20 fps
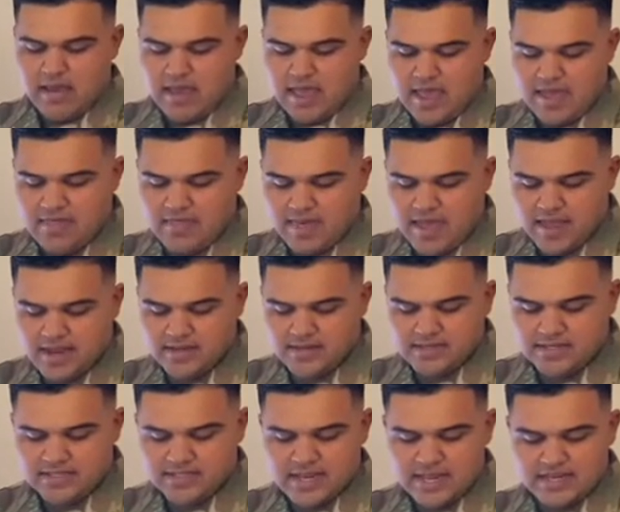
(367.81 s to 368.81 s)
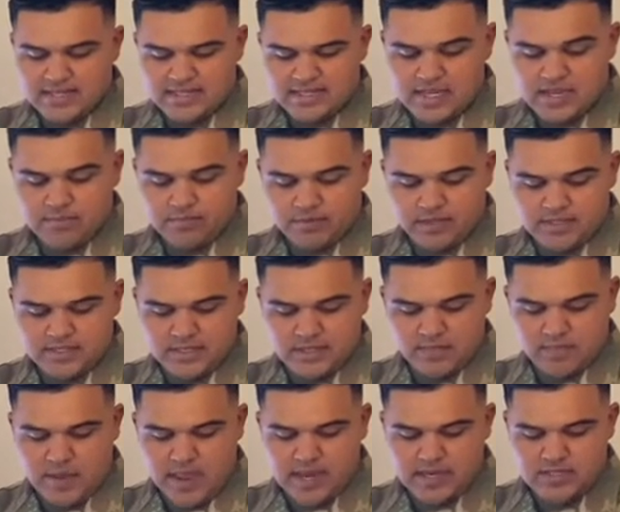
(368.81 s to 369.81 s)
and then descend steeply to the
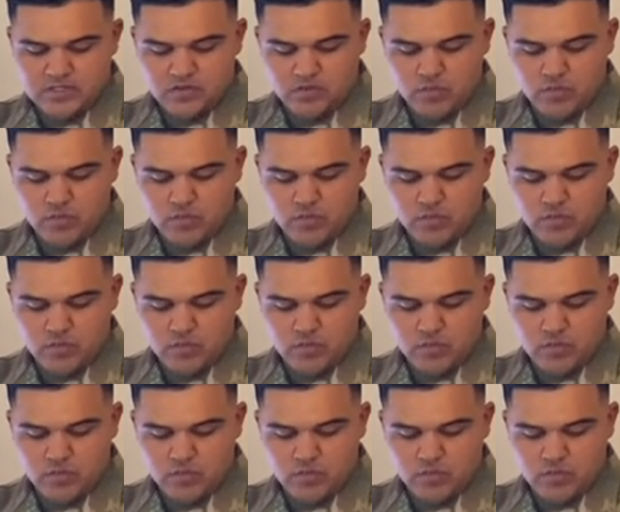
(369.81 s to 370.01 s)
base.